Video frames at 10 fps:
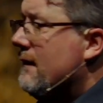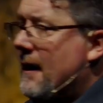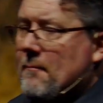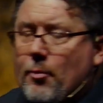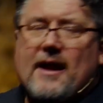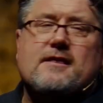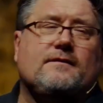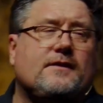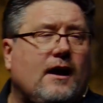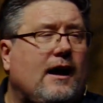That breath
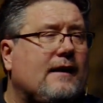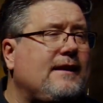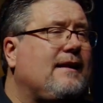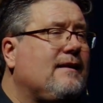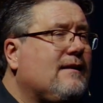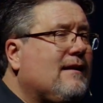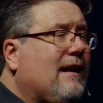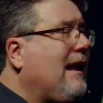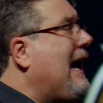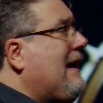of God, that
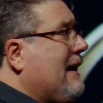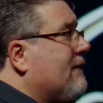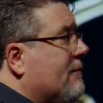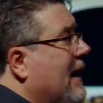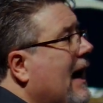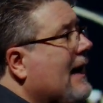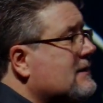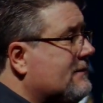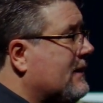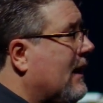lightning from the
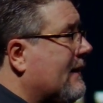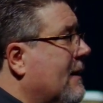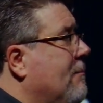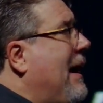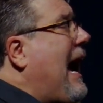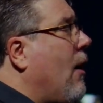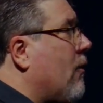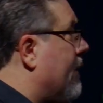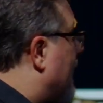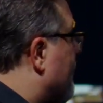eyes of God, that
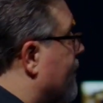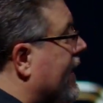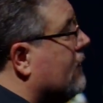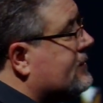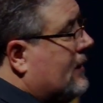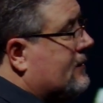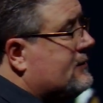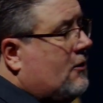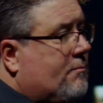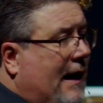power that fills us
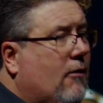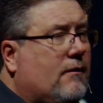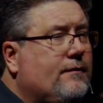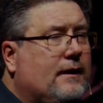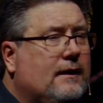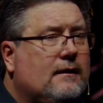so powerfully.